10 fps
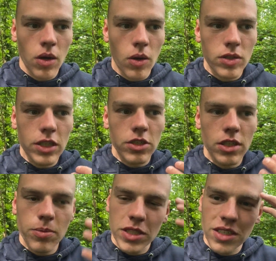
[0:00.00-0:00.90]
I was
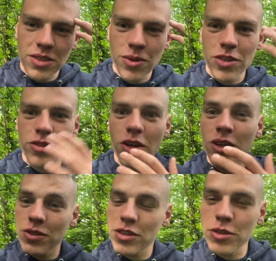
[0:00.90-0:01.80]
literally in a position where I was
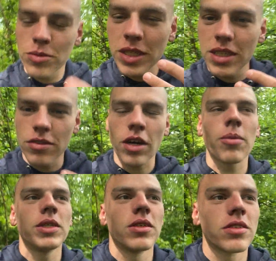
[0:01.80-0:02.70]
relying on social media for
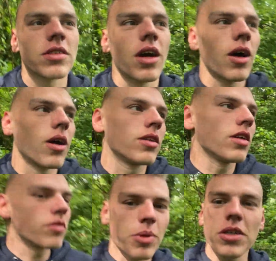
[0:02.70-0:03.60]
happiness, uh,
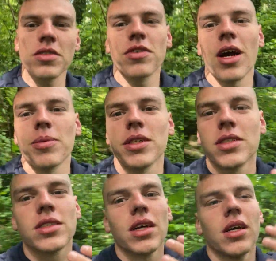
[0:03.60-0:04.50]
another person for
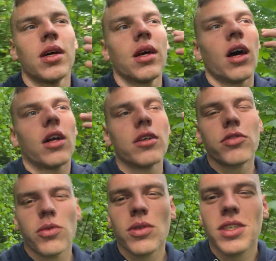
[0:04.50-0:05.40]
happiness. And
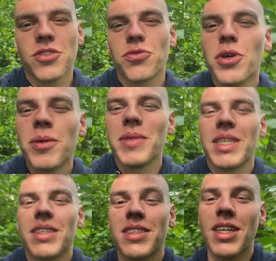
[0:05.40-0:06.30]
overall, this ruined me
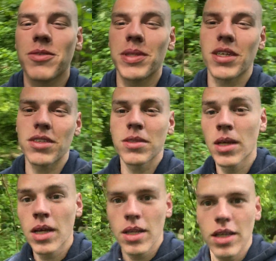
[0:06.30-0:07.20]
in a sense because
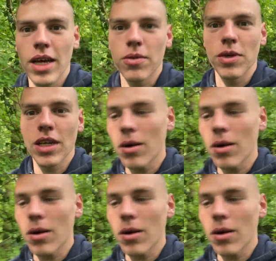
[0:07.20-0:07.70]
then when